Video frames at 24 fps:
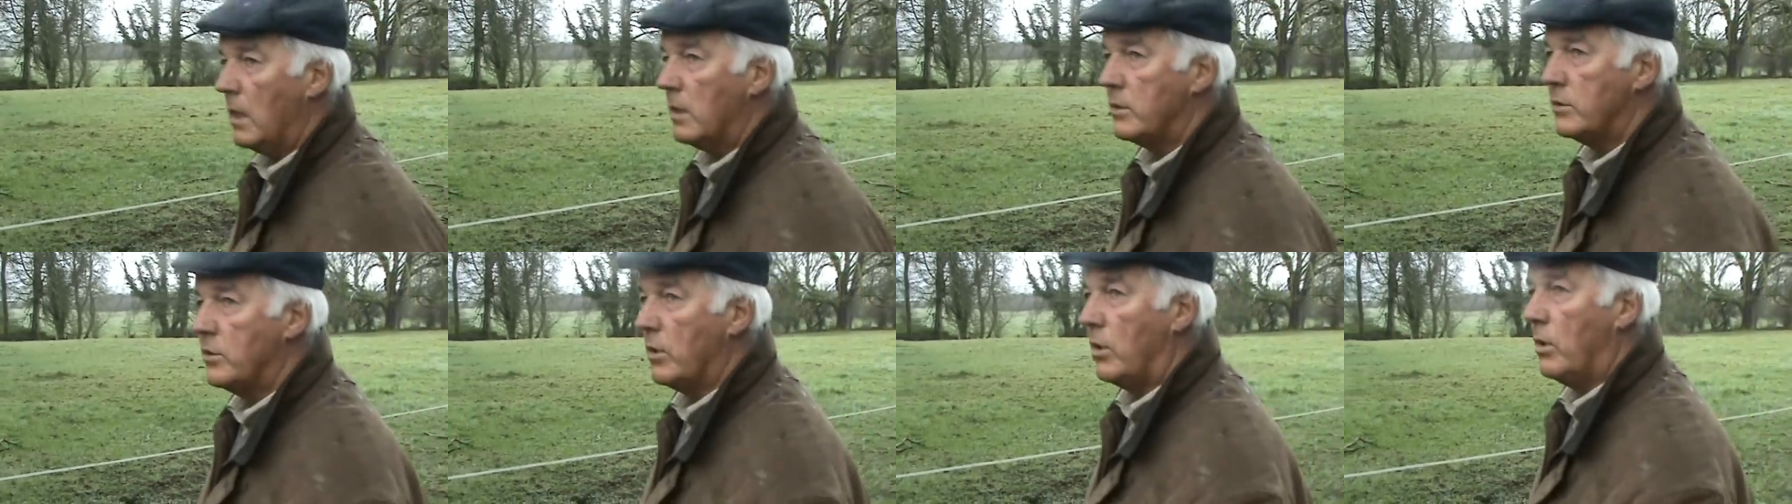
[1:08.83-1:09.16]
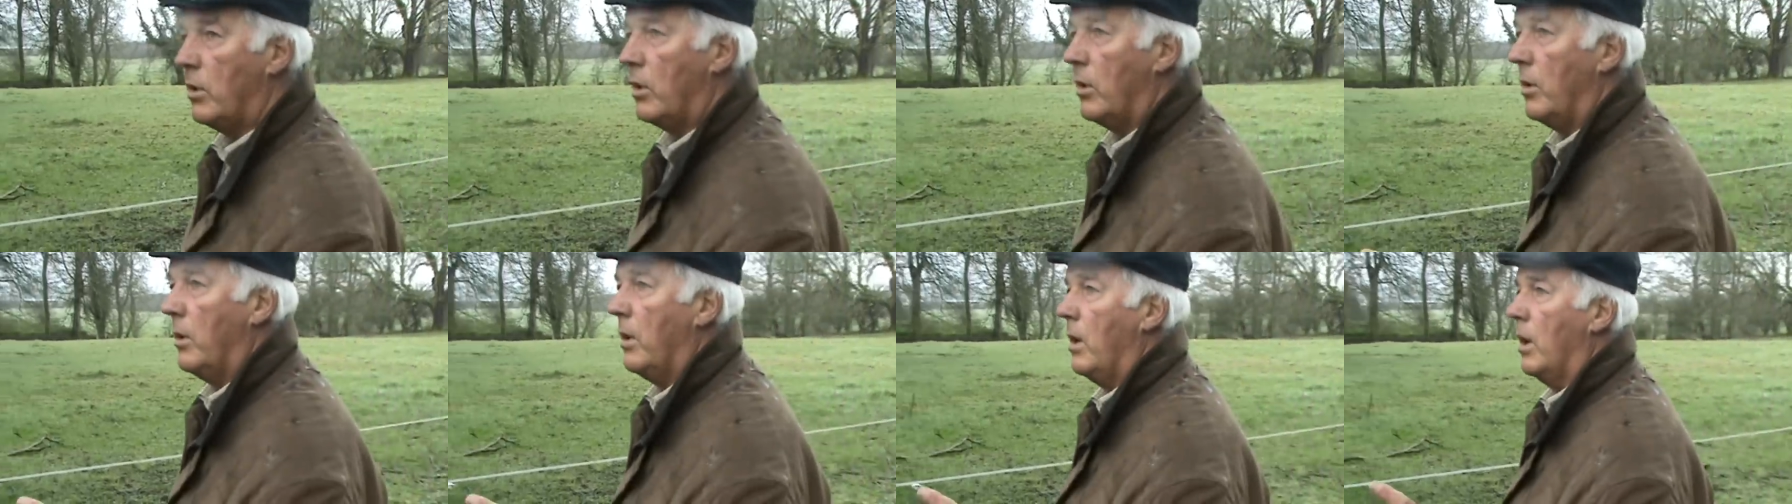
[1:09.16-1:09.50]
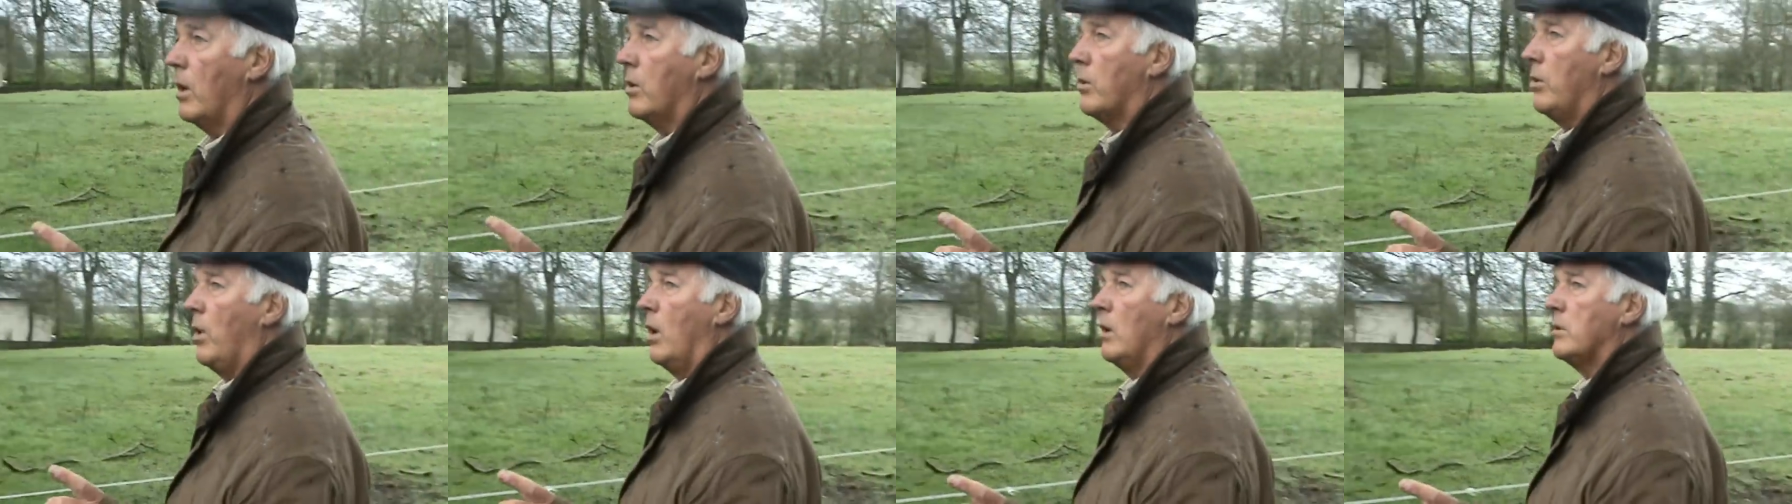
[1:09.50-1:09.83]
So
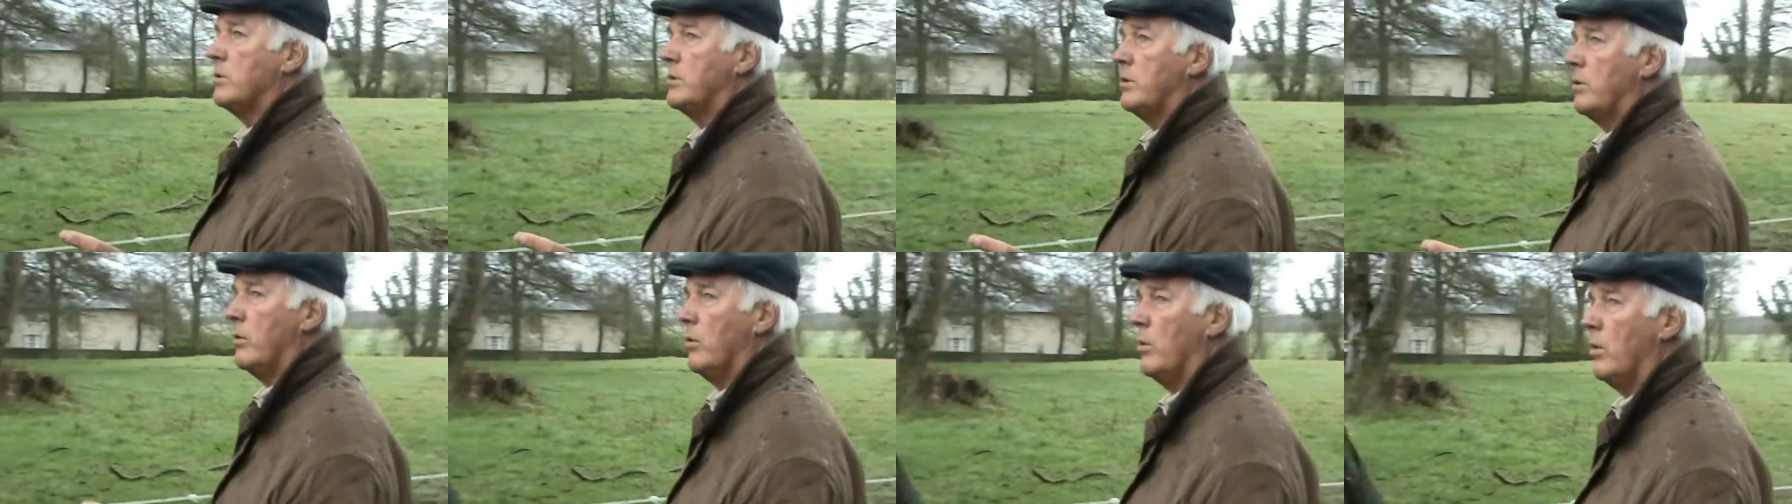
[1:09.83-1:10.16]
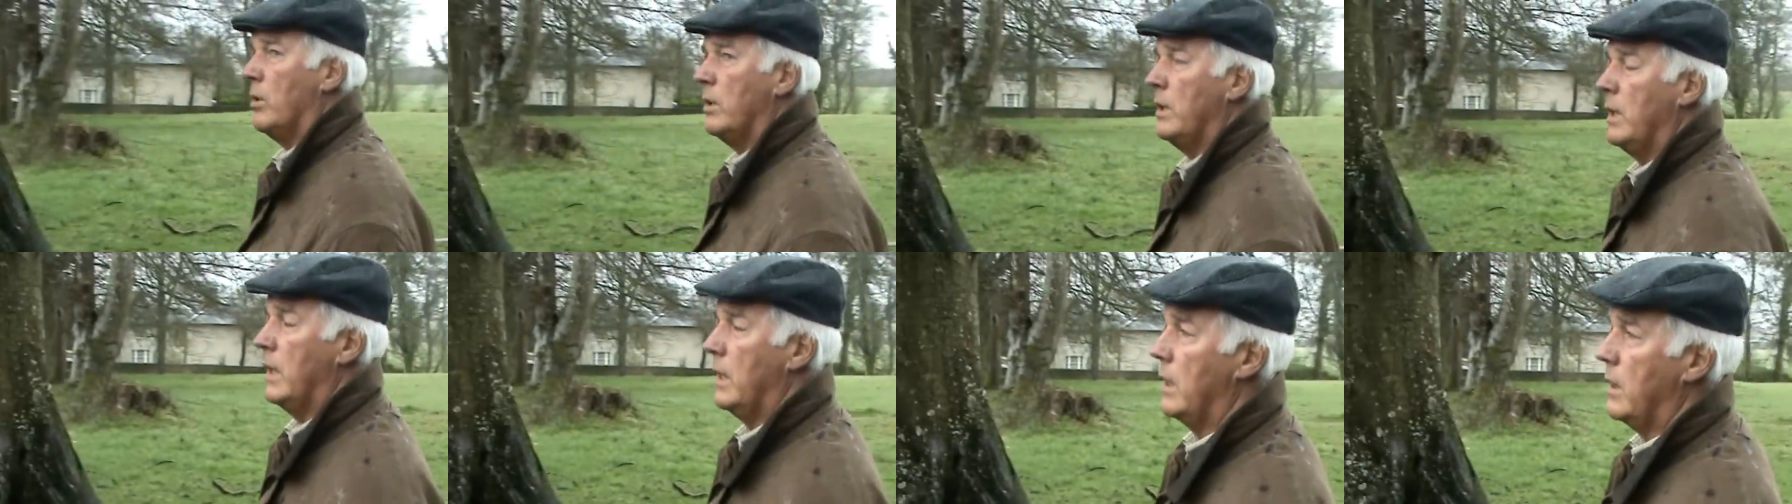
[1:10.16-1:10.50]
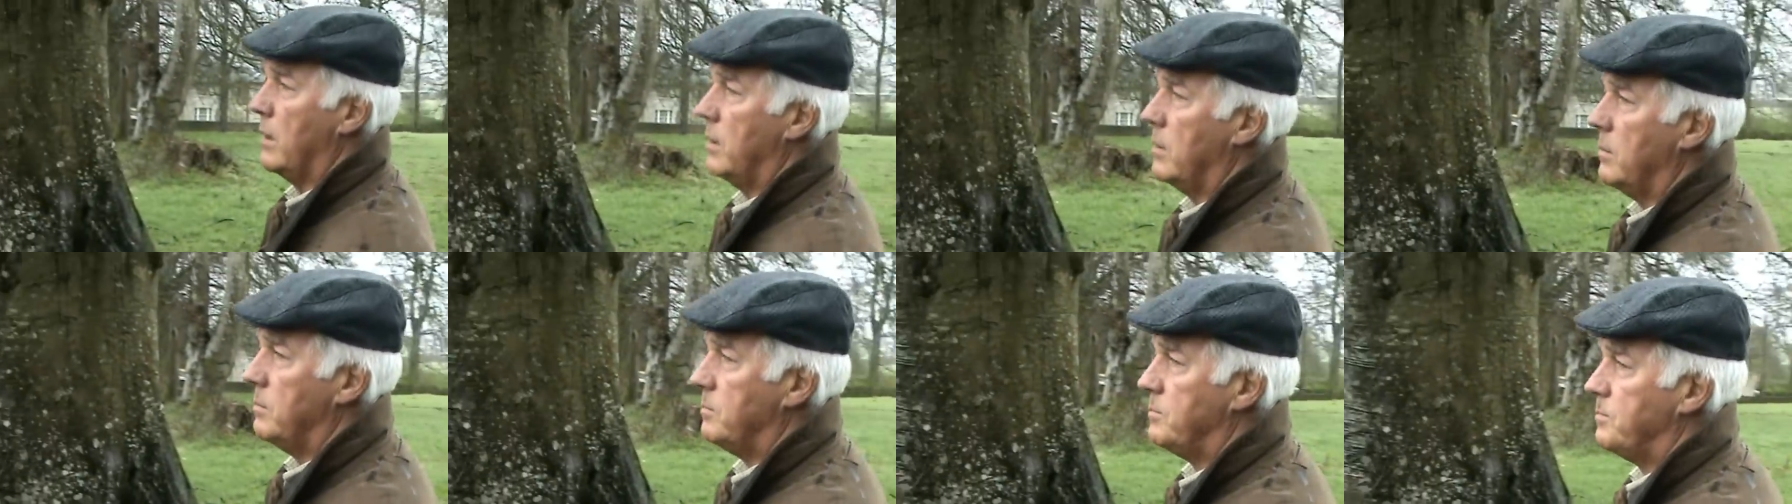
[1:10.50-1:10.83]
across the road
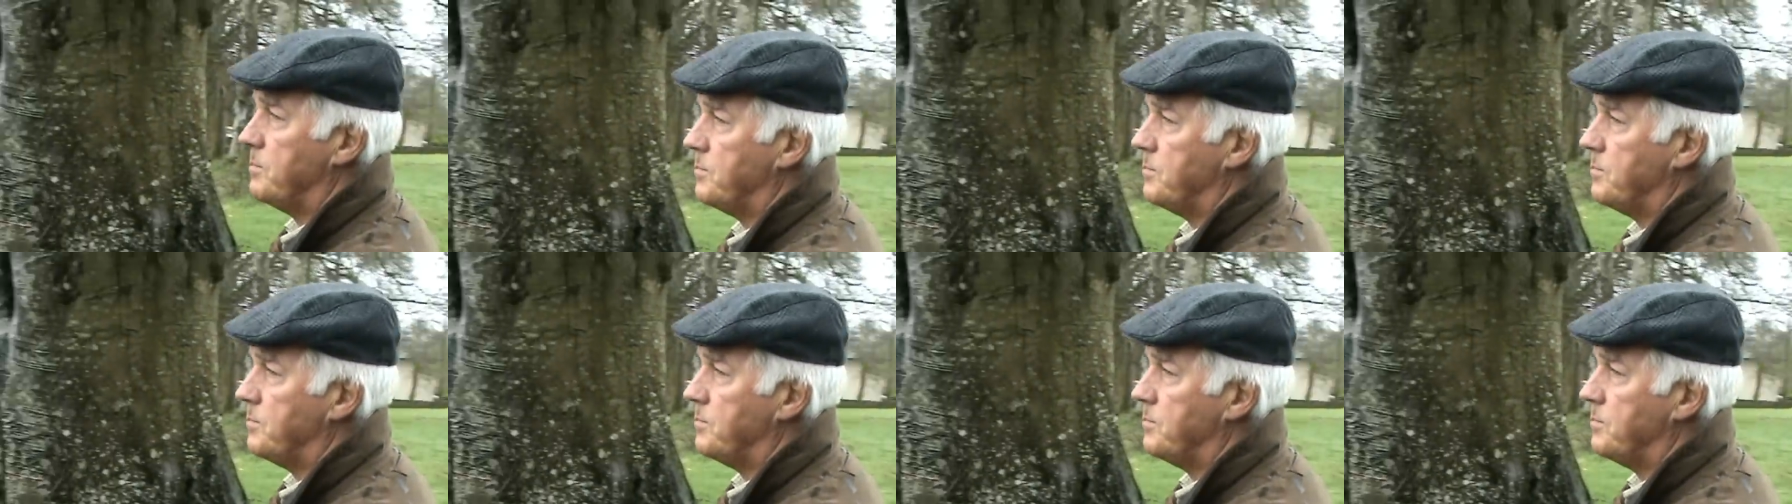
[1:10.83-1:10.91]
here,